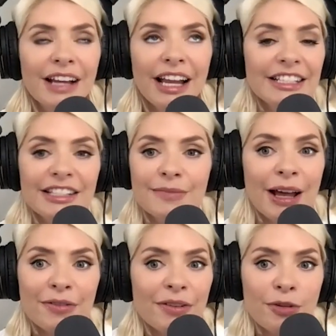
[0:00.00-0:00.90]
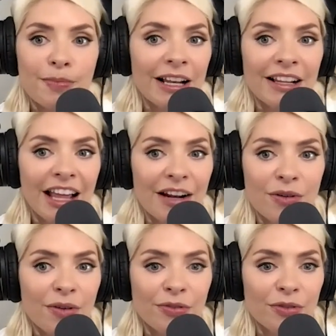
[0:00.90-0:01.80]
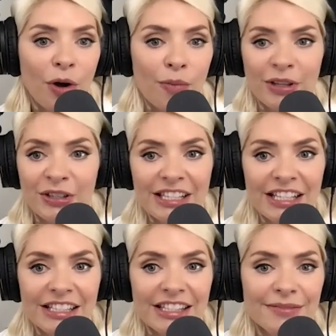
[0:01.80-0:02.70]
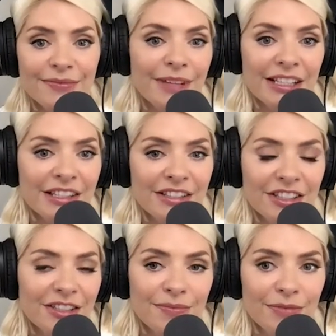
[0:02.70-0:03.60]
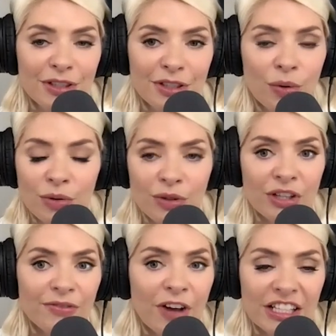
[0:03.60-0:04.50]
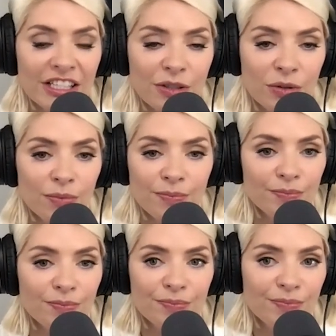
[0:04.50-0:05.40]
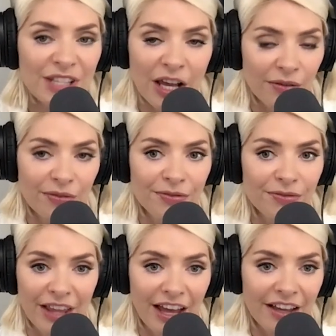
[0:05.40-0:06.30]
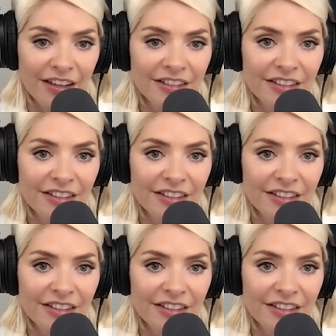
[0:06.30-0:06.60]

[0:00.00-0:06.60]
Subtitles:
it doesn't matter if you peel a layer off or not, because it's just all you're going to find is yourself there.